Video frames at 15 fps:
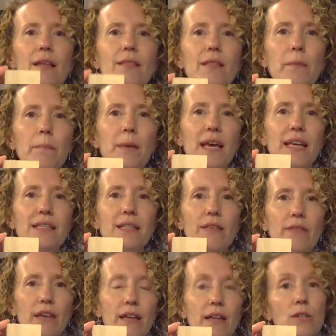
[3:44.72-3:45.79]
The base
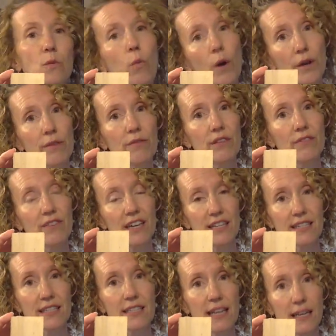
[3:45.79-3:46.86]
of it is one of the
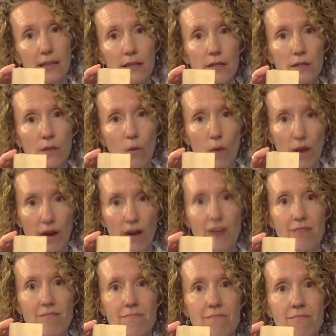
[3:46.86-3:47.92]
faces and it's a square.
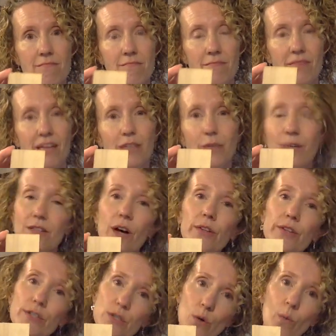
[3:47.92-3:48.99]
That's why it's called
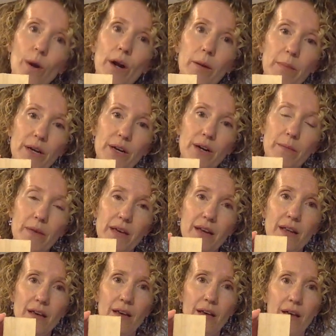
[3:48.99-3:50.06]
a square pyramid.
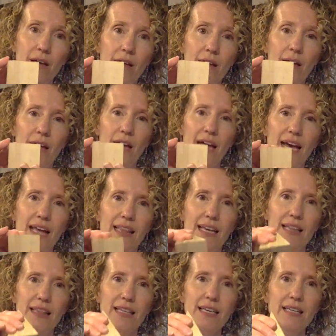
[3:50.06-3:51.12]
And
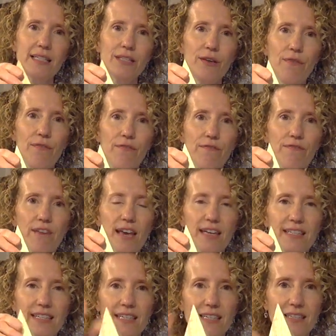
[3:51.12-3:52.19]
then these
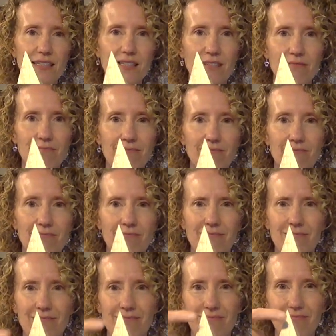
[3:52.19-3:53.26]
faces,
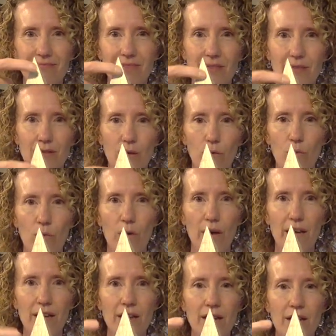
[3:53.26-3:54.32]

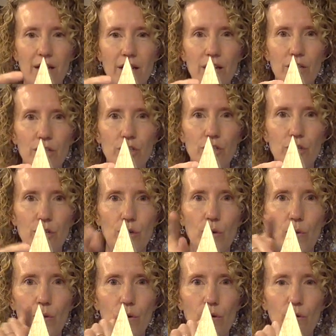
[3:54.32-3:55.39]
1, 2,
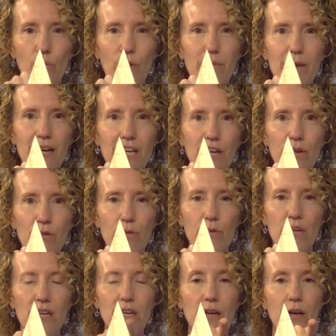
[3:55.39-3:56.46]
one back here,
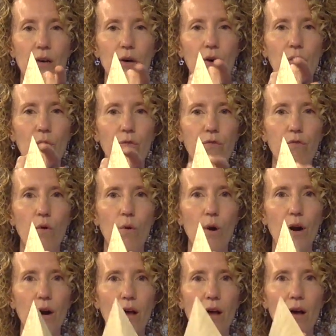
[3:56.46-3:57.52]
3,
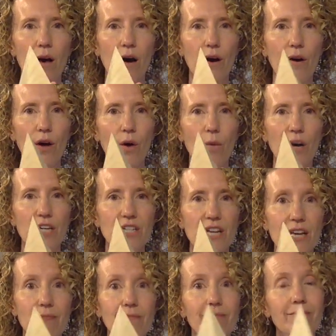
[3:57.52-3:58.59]
4. Are all what
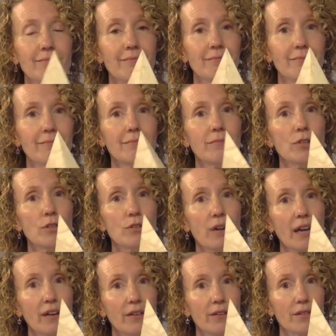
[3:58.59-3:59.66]
shape?
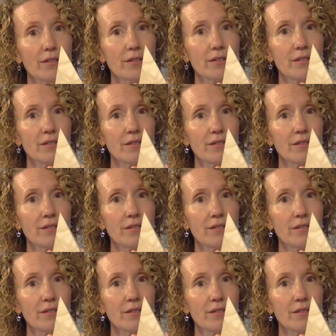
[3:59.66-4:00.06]
Triangles.